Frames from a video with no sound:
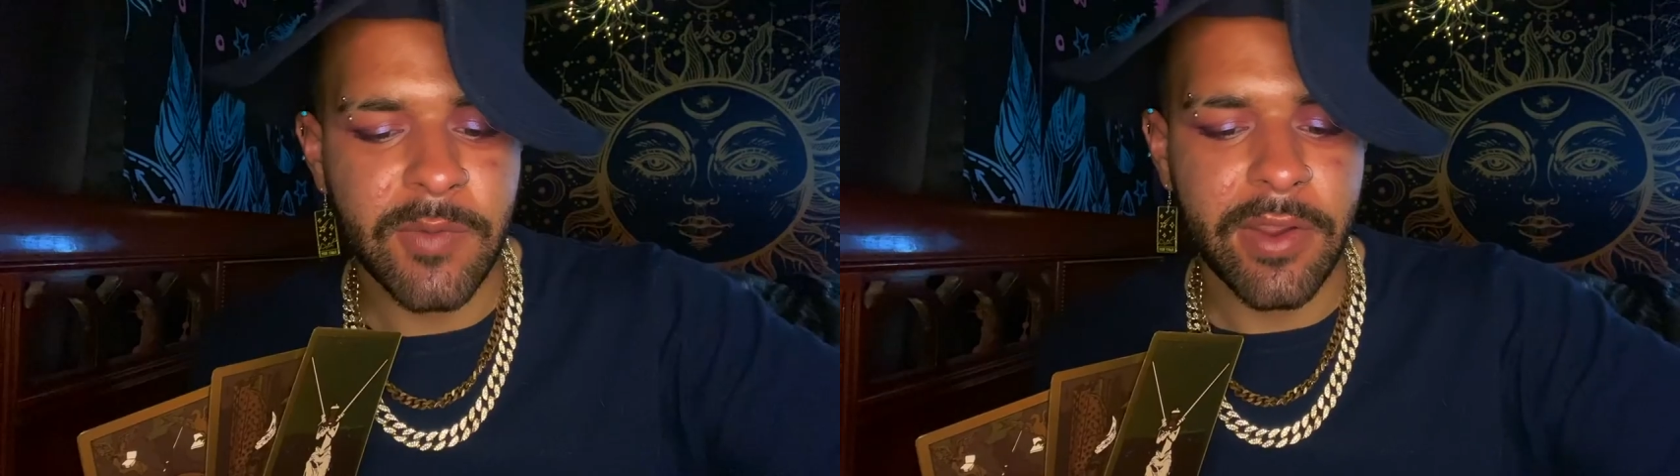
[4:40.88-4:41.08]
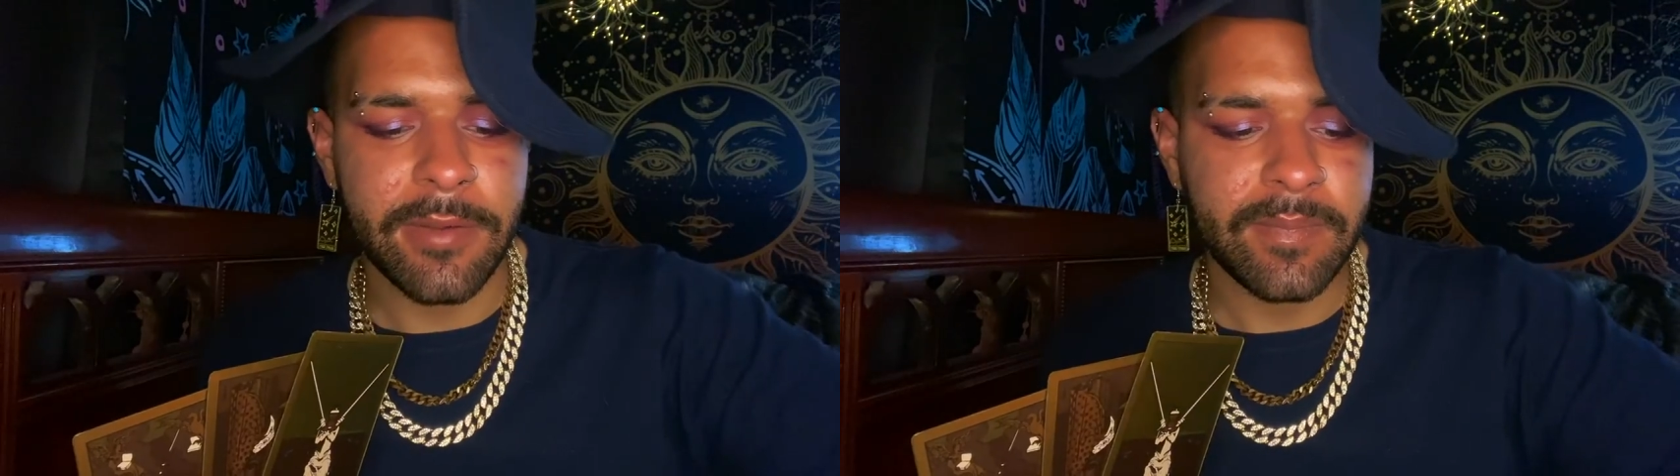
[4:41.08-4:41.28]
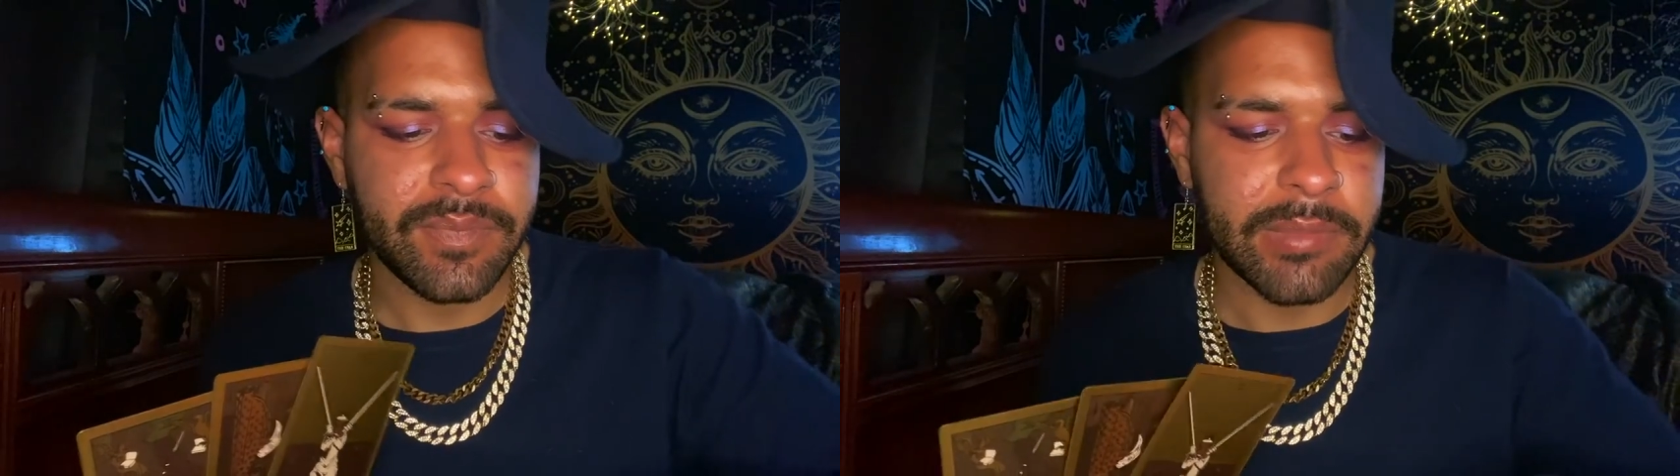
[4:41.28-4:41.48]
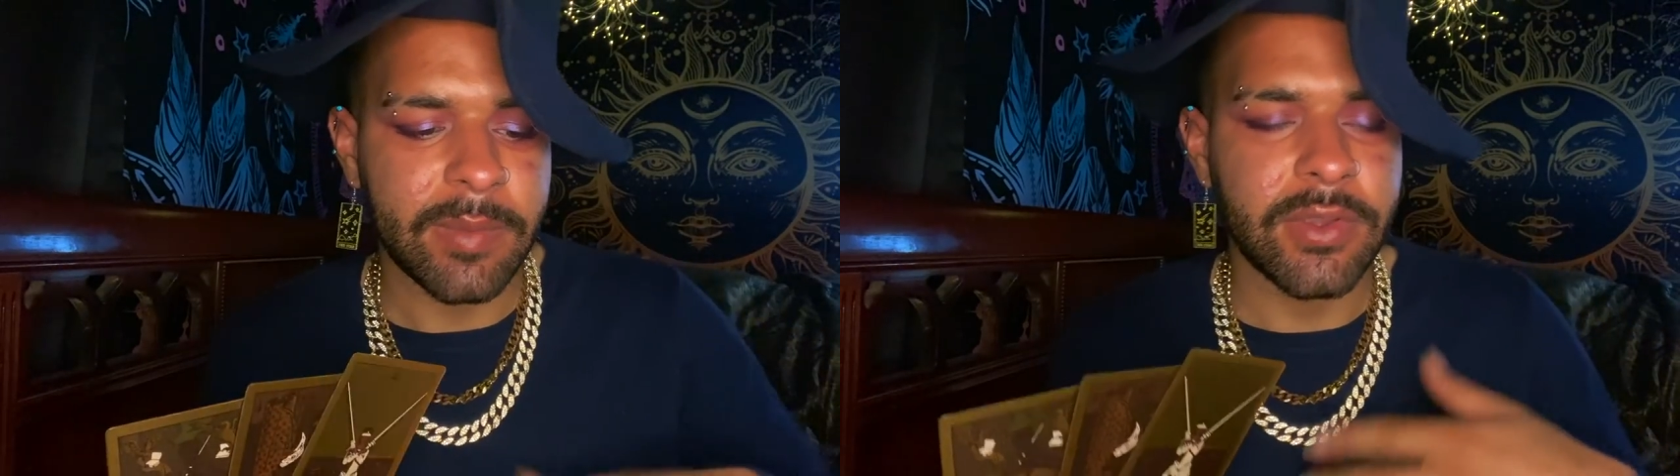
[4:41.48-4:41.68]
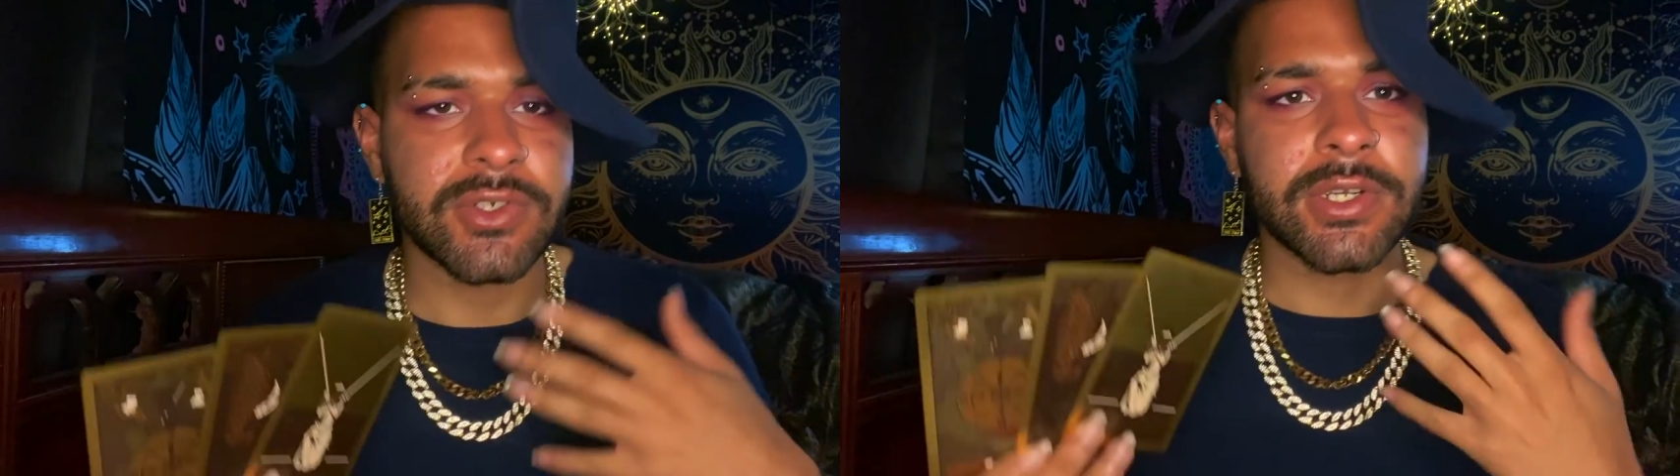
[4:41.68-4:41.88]
right?
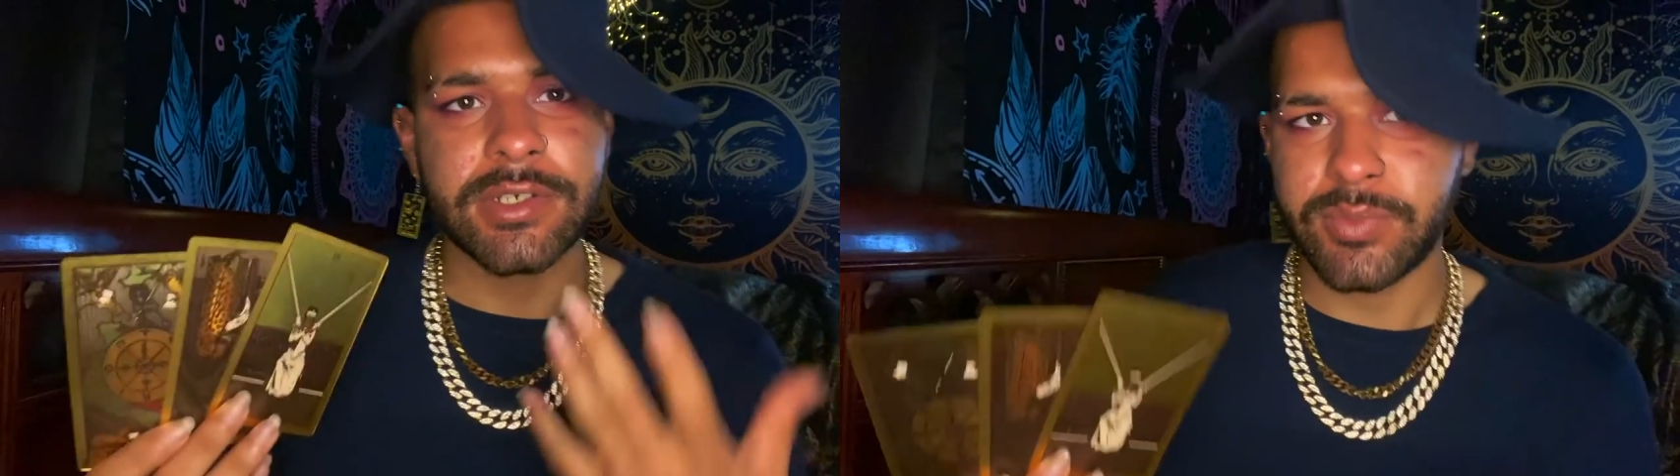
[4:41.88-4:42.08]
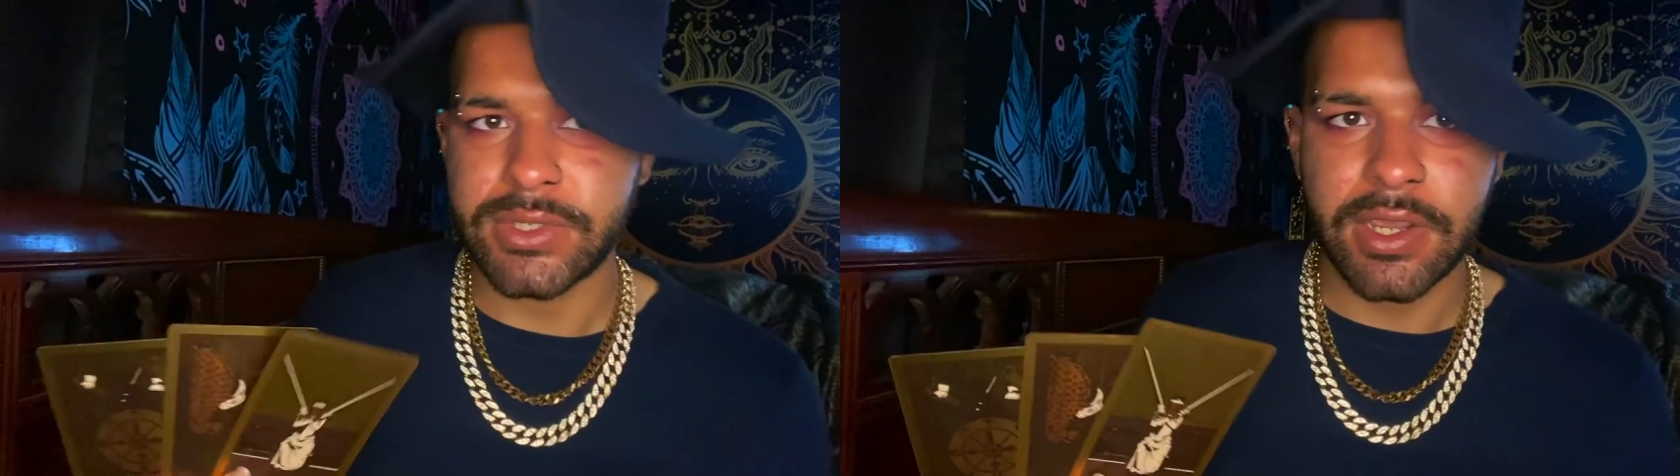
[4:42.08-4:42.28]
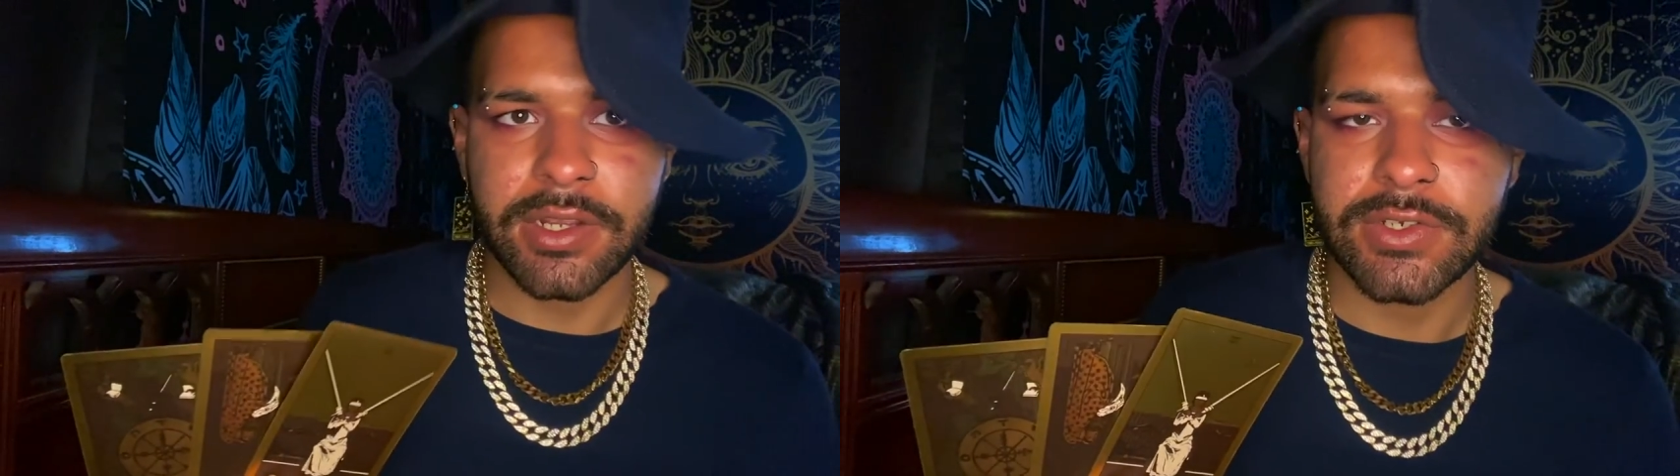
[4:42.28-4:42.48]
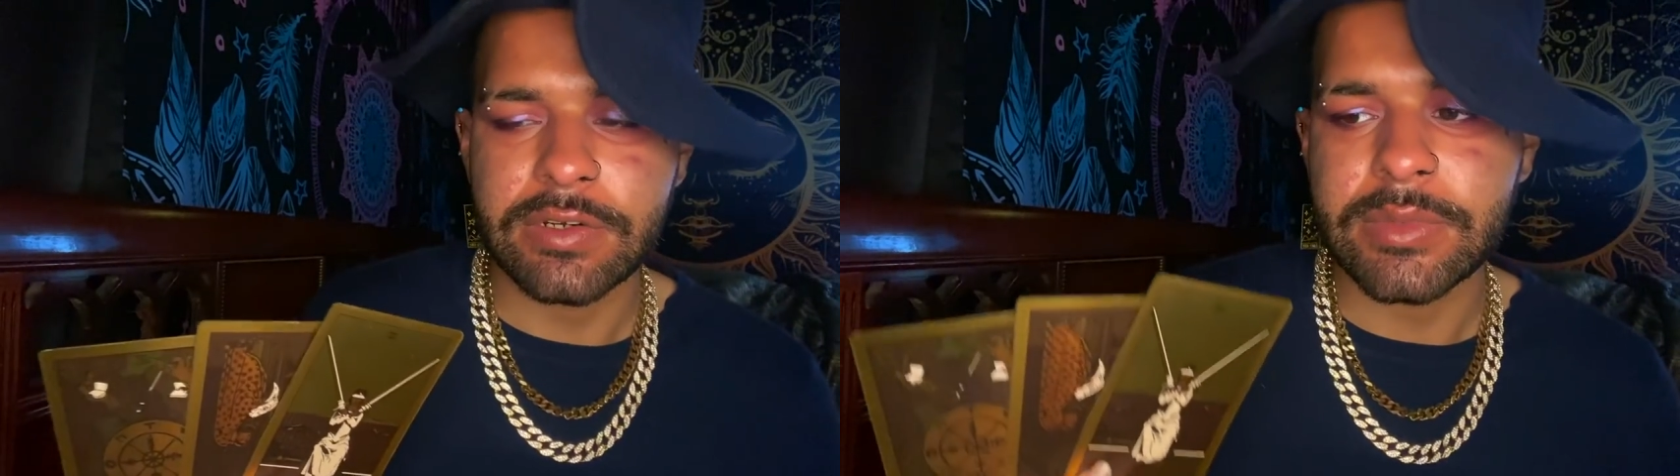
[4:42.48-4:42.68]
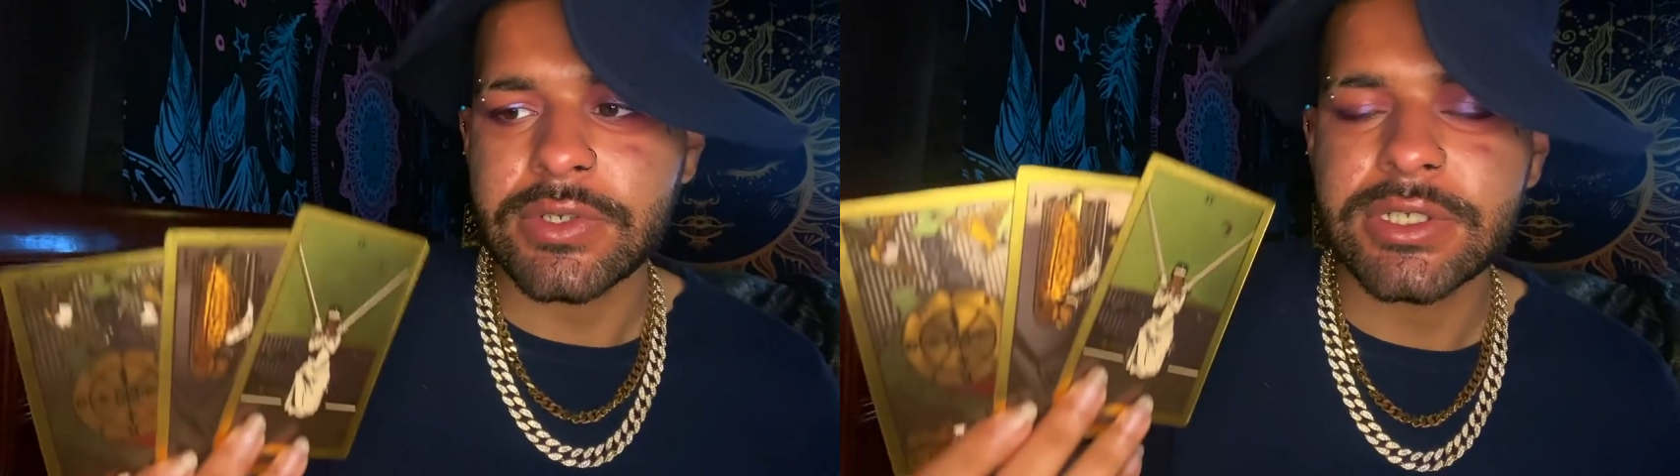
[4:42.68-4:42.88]
Maybe you're trying to protect your
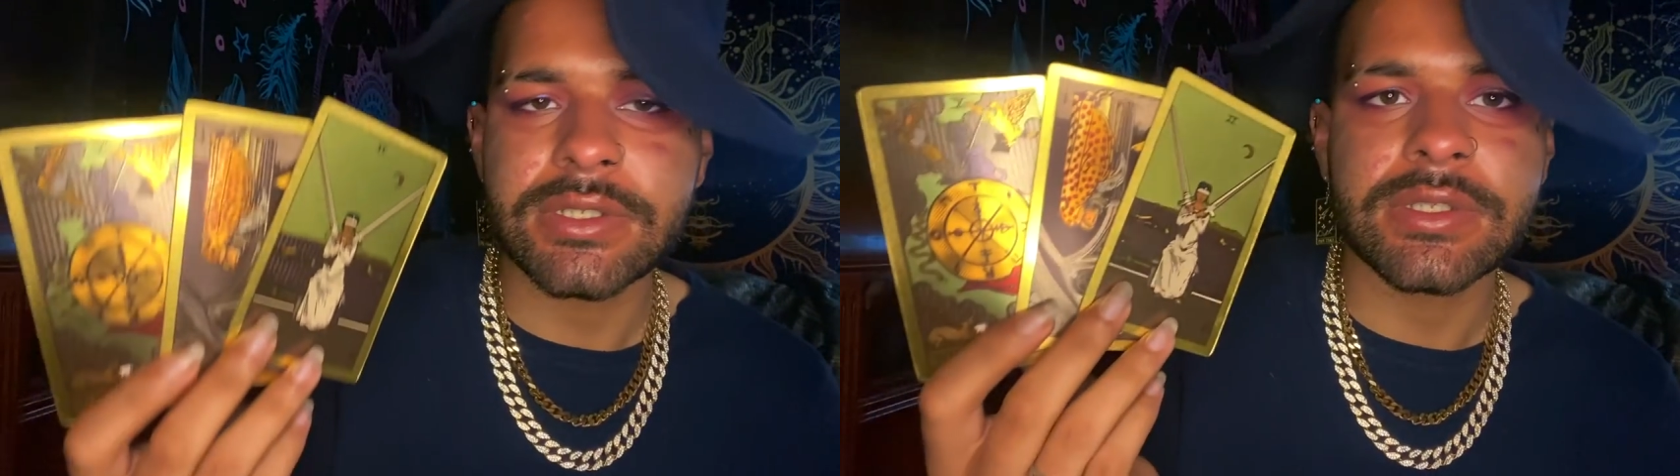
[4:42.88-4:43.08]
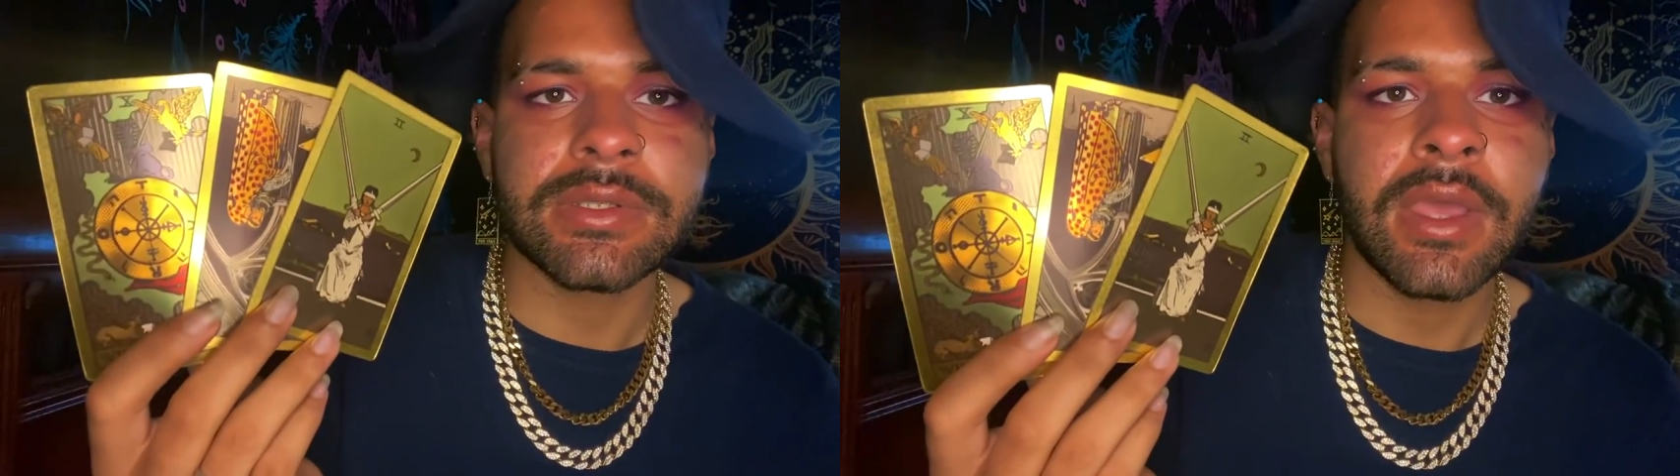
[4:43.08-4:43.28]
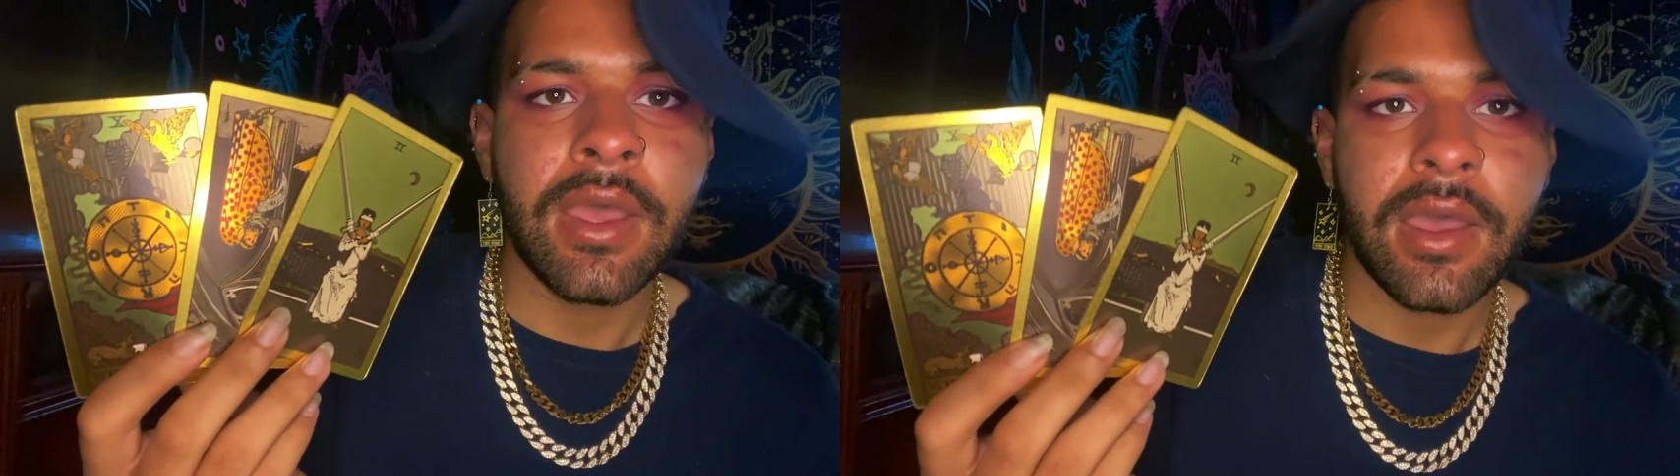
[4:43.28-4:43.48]
emotions.